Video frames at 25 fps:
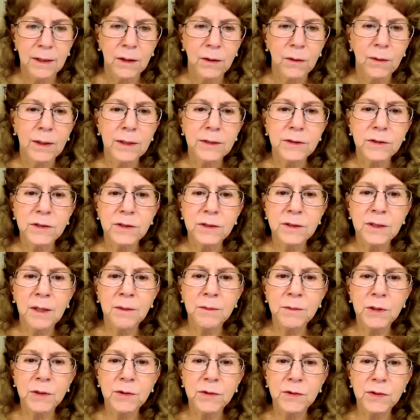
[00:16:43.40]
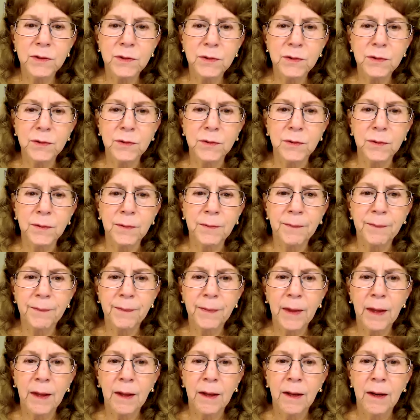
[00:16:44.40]
Question number two,
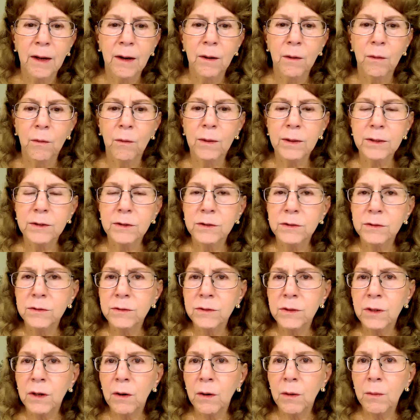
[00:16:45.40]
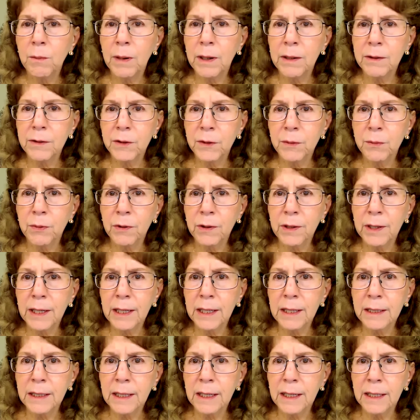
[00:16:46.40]
what do you know about your
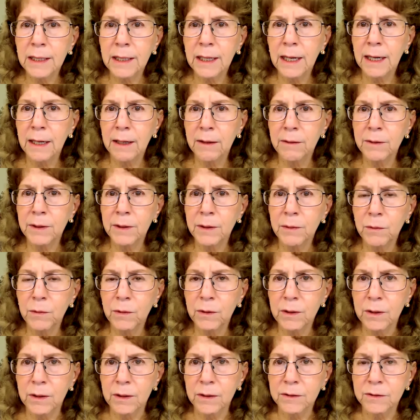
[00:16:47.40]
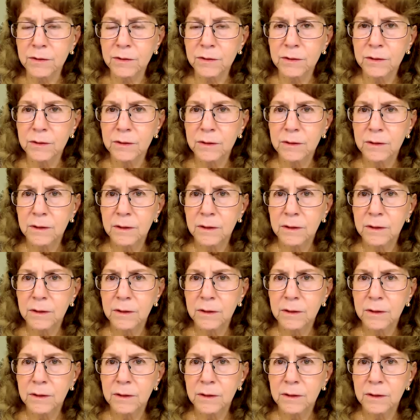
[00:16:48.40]
brain and how it works?